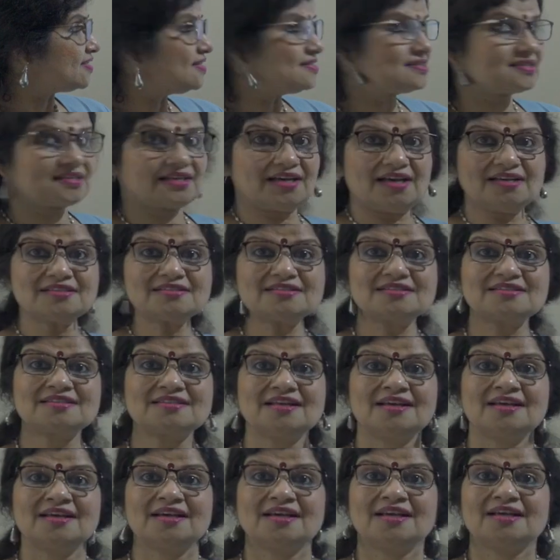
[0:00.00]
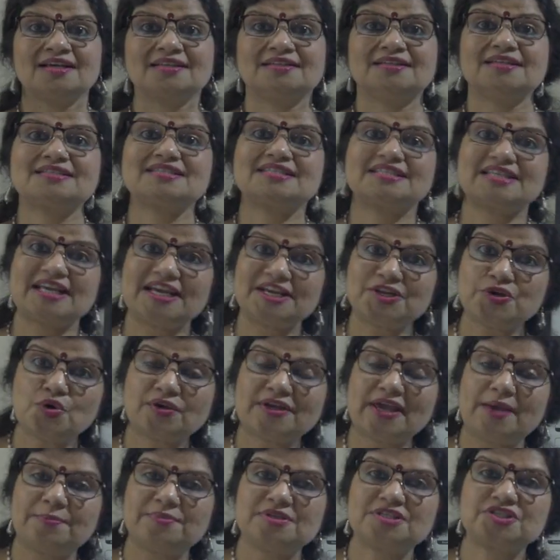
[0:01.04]
discuss the
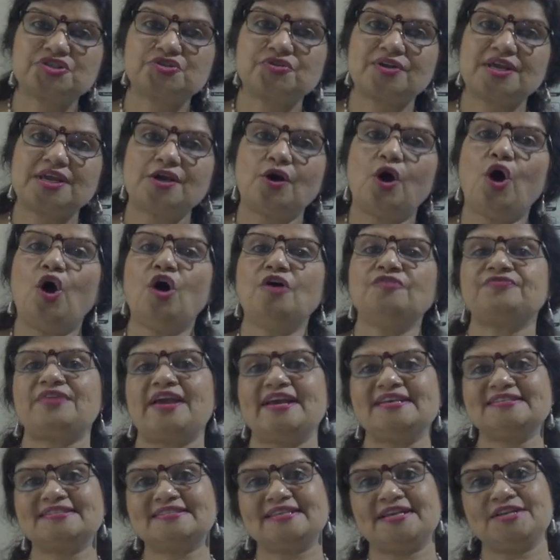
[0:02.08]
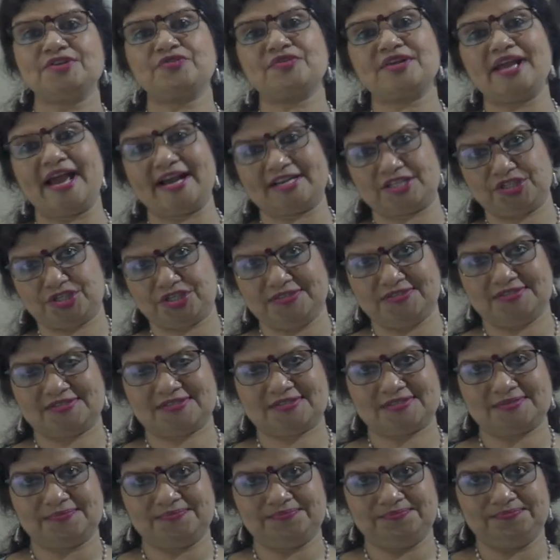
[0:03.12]
stereochemistry of SN
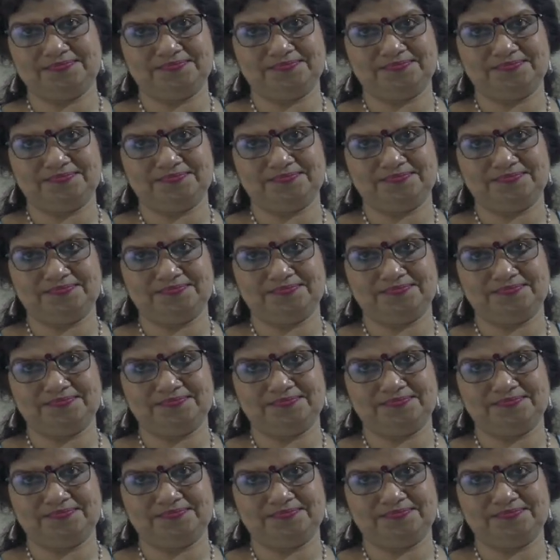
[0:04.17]
reactions.